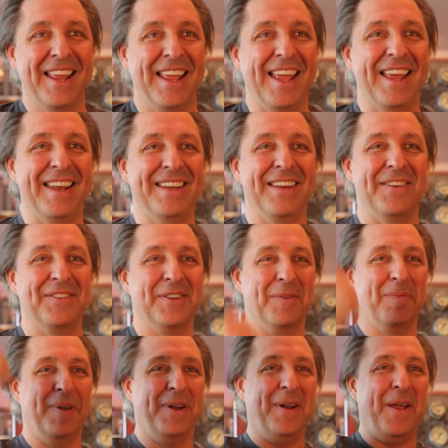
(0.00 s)
And you know,
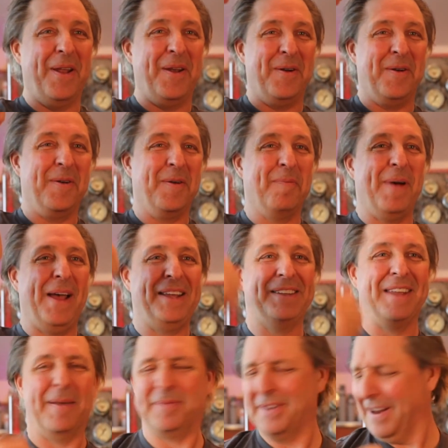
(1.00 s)
she'll put it on her
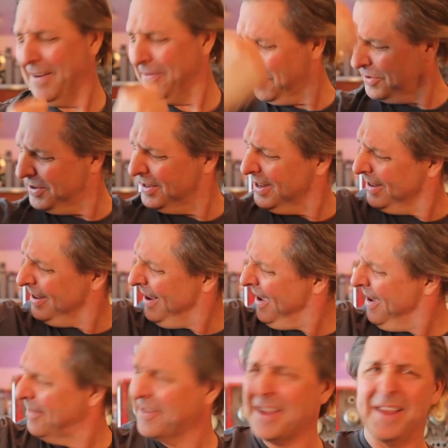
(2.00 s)
biceps, and afterwards she's like,
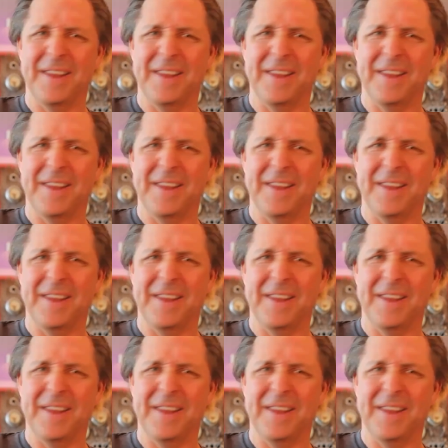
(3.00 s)
"Yeah,